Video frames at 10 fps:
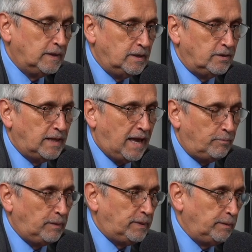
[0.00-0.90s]
how
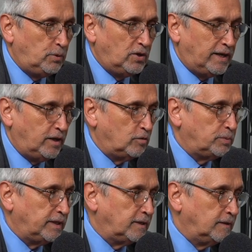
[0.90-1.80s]
many people you're
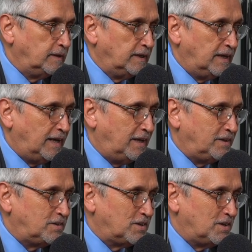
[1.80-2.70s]
helping,
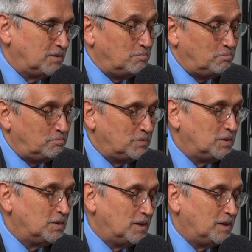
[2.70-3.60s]
and
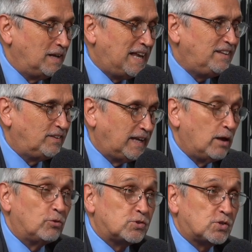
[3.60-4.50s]
anything
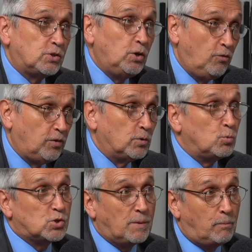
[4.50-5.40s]
else you feel
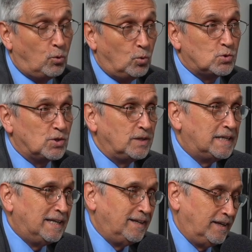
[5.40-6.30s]
was important
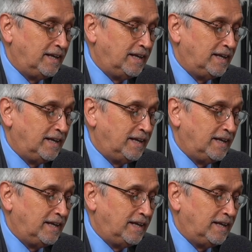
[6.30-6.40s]
in